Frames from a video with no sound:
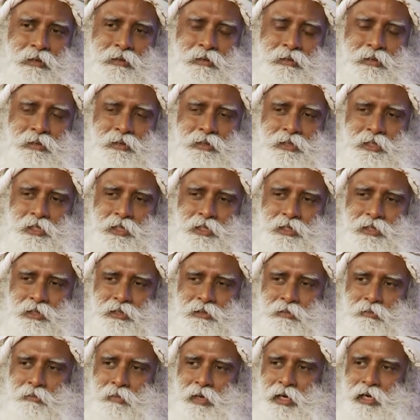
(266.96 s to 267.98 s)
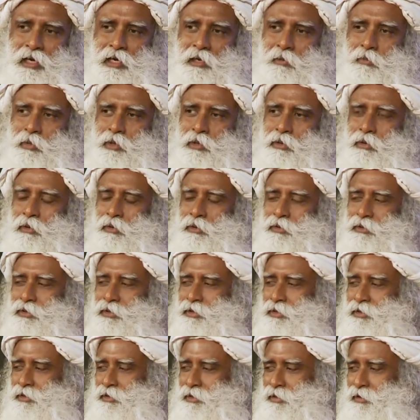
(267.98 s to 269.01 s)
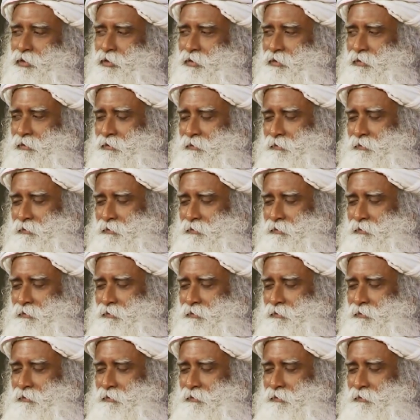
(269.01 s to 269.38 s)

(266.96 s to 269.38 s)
This is mainly because